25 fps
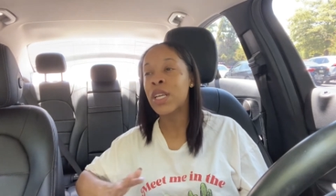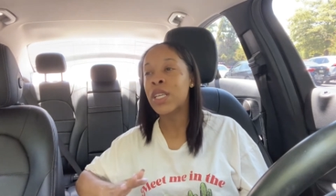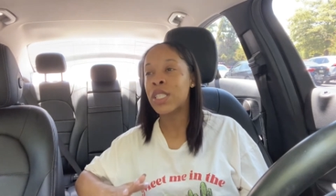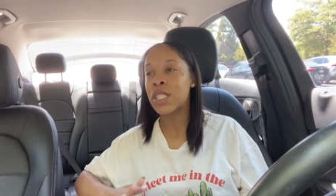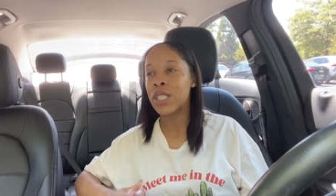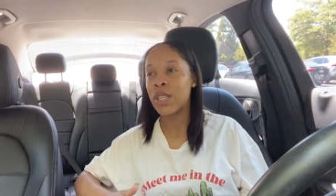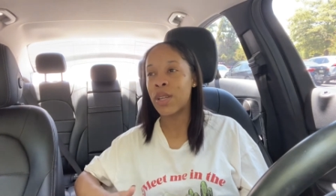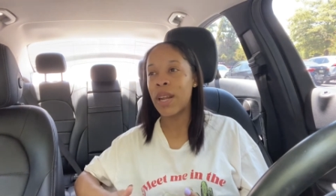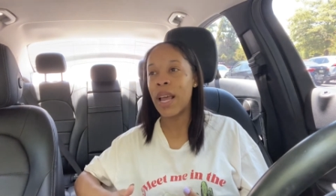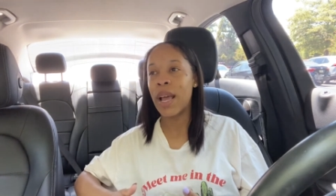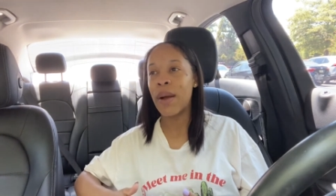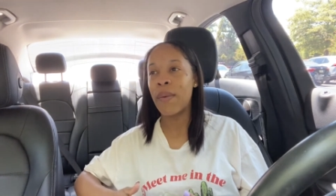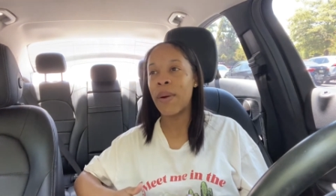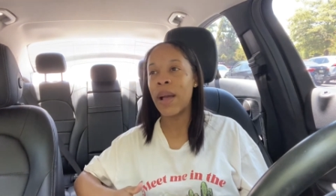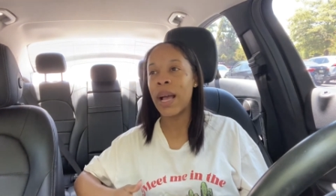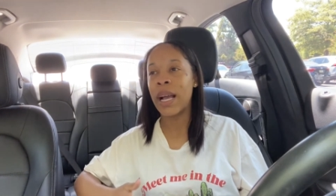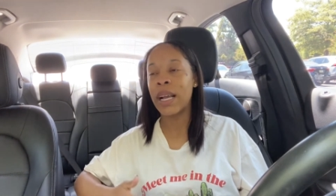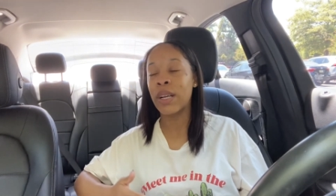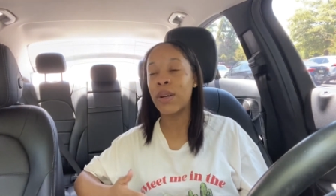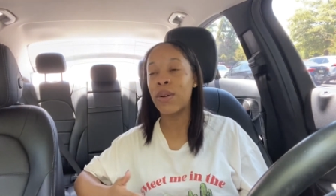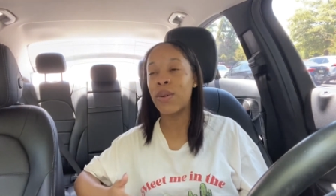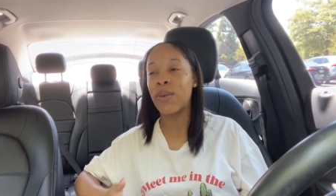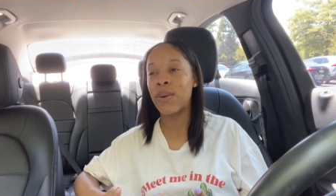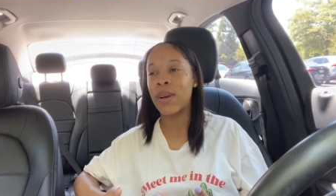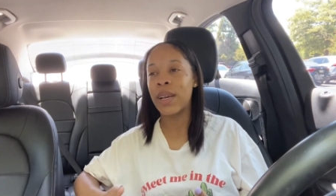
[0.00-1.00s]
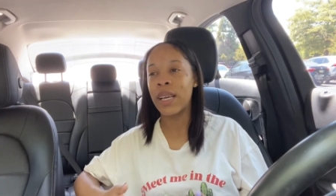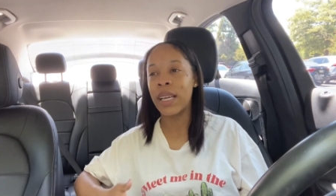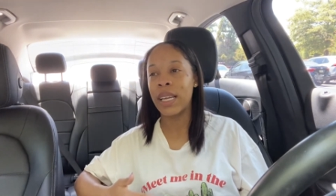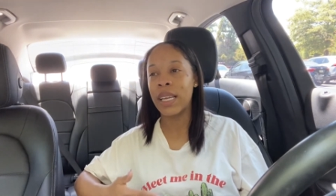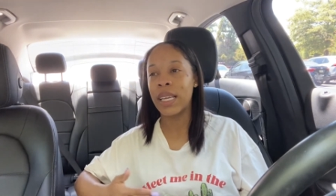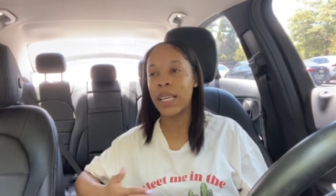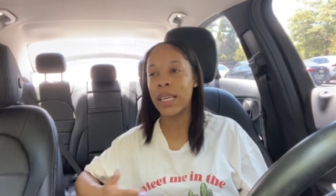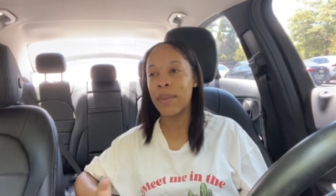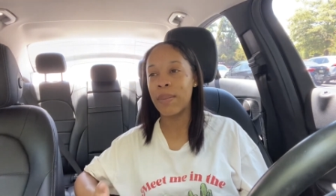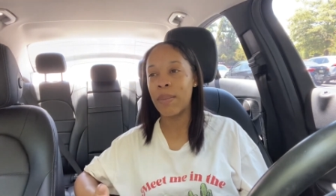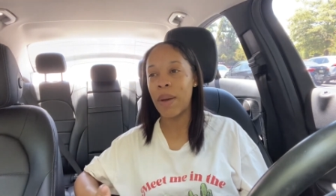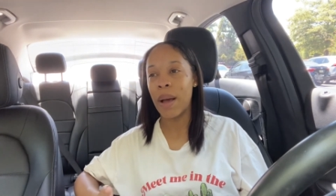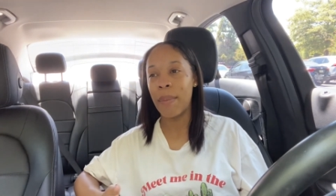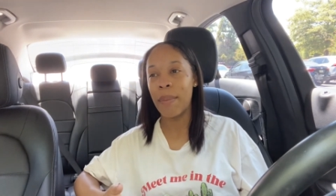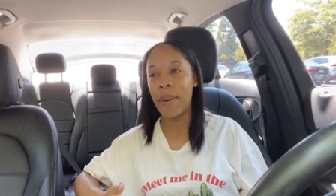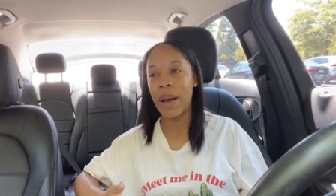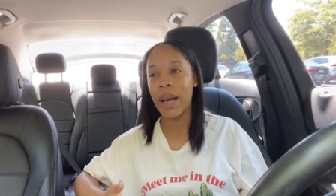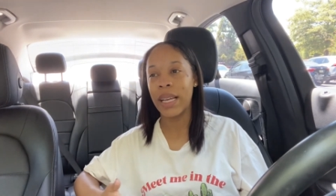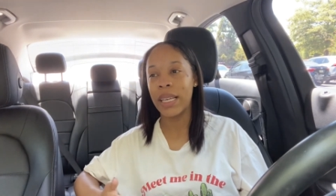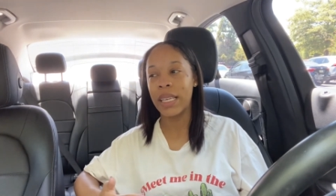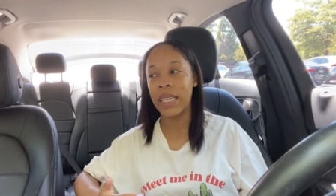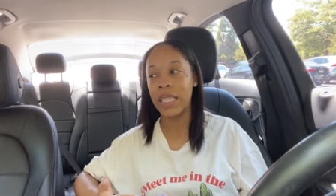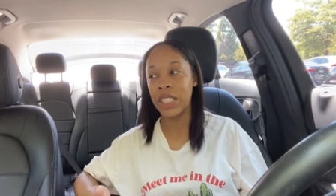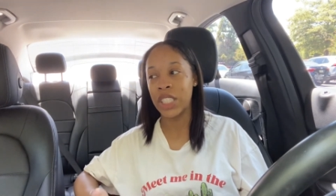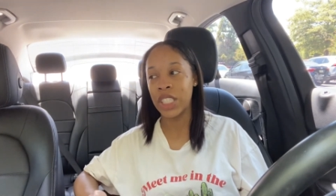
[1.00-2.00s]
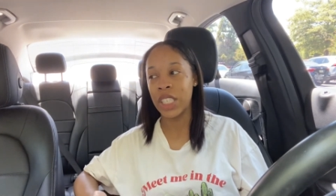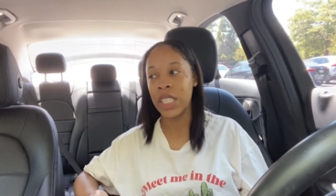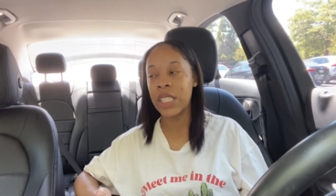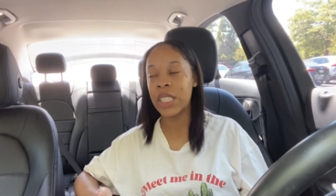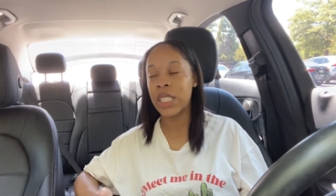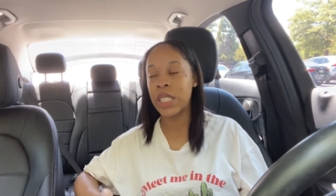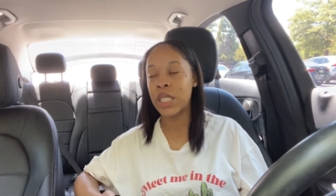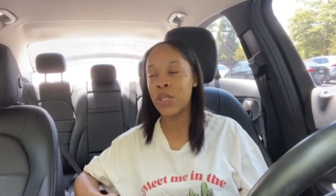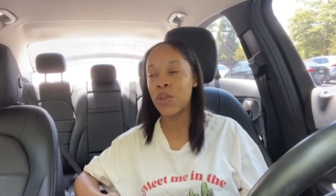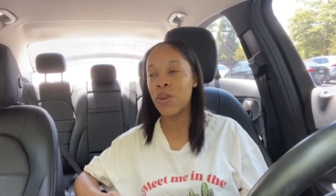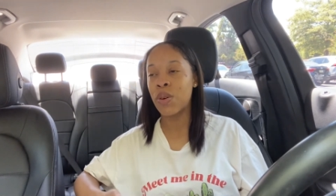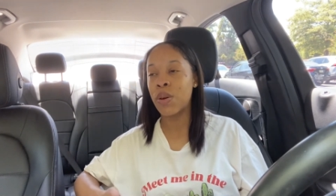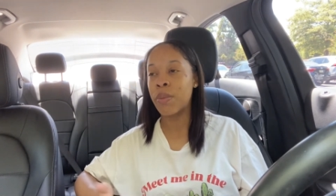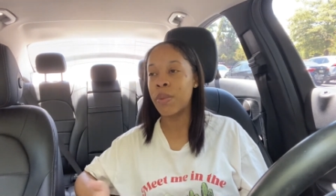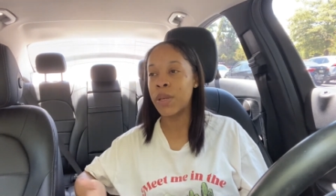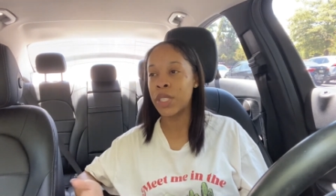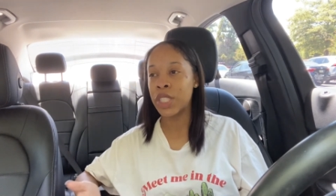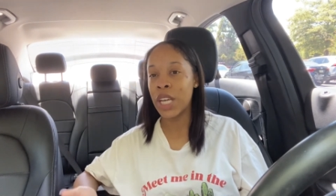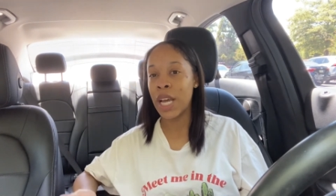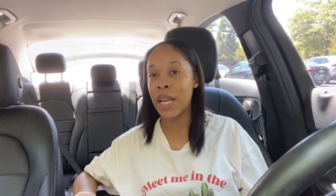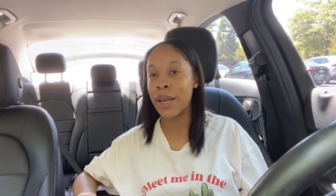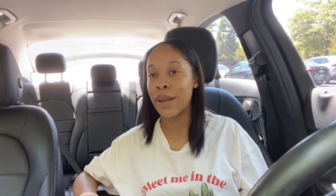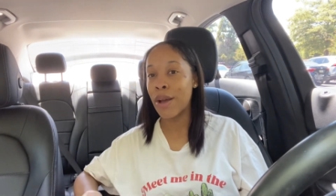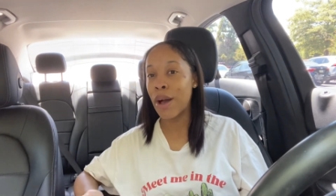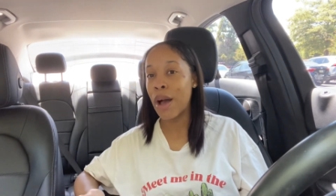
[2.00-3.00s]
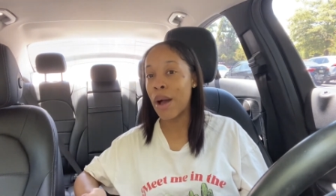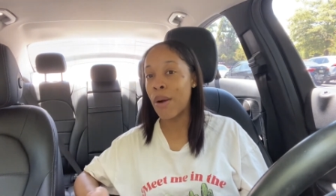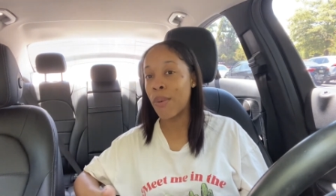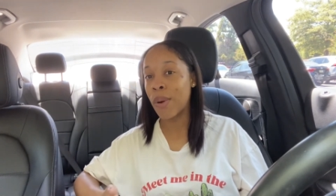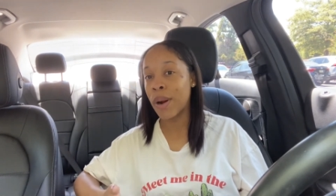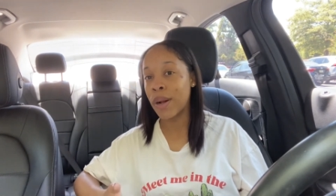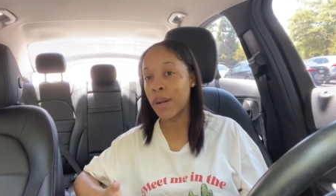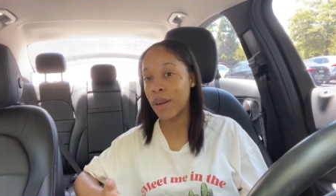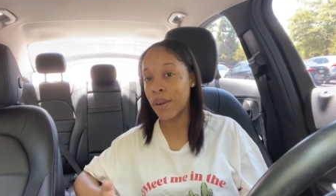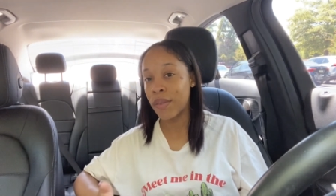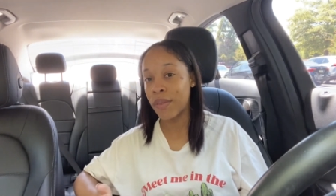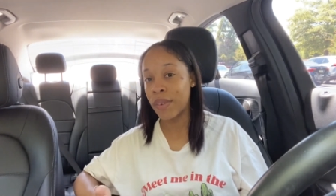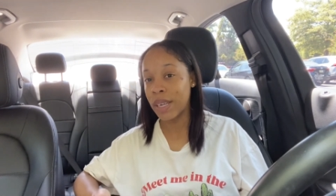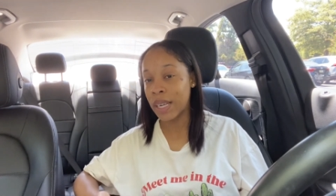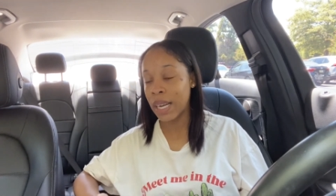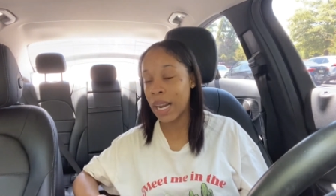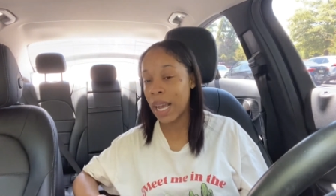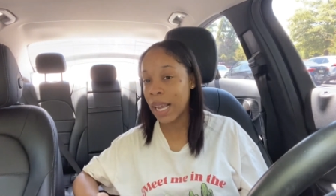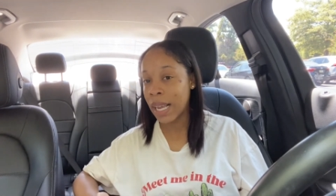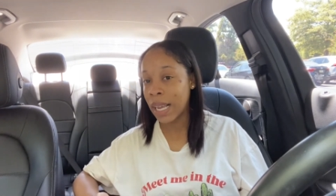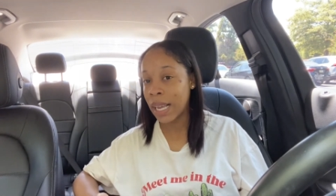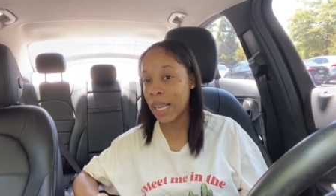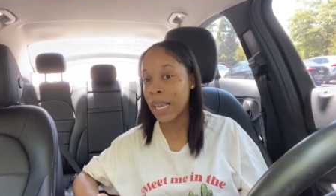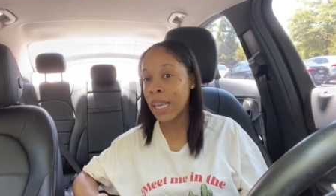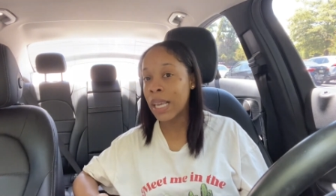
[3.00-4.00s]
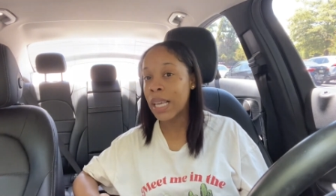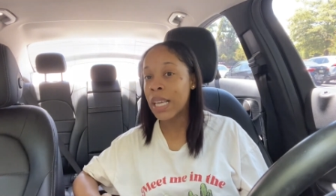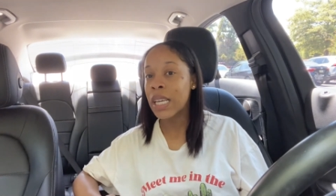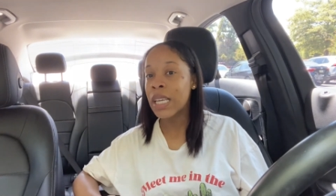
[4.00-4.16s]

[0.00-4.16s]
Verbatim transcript: so that way i can go ahead and get my body adjusted to it but y'all know i work overnight